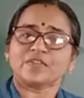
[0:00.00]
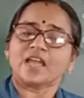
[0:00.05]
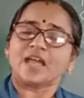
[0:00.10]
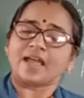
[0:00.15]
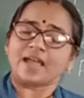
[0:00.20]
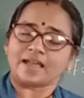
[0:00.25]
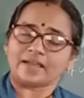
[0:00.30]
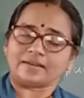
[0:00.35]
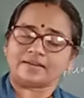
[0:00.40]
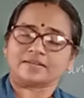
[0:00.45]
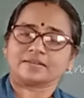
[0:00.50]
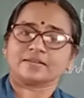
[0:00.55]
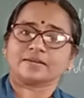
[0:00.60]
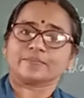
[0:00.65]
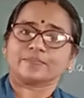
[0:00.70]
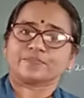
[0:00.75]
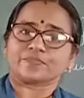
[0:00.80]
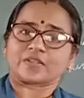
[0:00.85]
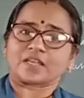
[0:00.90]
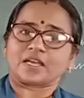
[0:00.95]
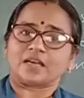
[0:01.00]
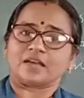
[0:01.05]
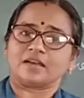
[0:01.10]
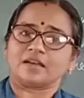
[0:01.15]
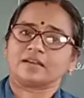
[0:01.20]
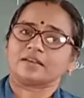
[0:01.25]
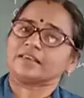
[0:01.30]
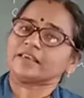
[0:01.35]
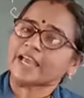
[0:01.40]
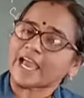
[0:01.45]
And
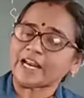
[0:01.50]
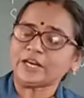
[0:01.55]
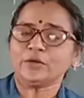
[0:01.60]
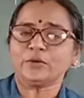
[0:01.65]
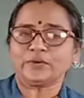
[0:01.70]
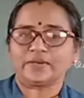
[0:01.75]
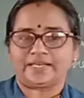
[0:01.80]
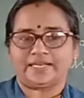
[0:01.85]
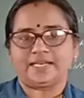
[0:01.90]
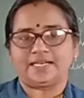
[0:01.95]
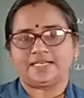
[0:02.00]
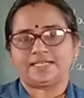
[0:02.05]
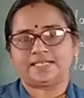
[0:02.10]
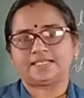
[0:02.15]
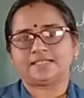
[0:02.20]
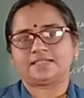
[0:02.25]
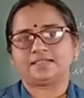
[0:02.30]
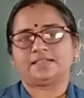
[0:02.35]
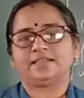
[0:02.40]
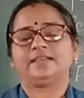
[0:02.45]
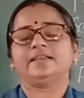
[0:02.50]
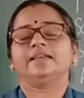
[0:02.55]
can you guess